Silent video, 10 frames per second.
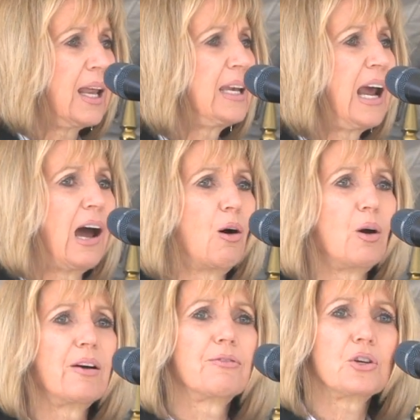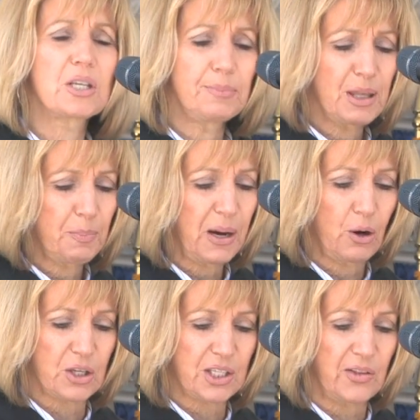Now, for some of the
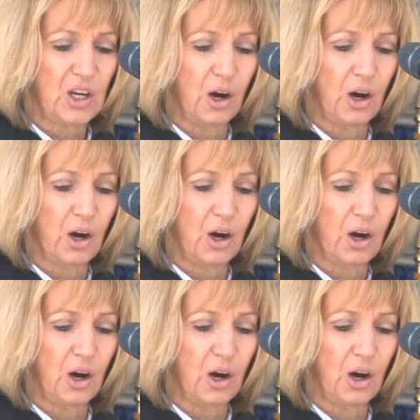parents in the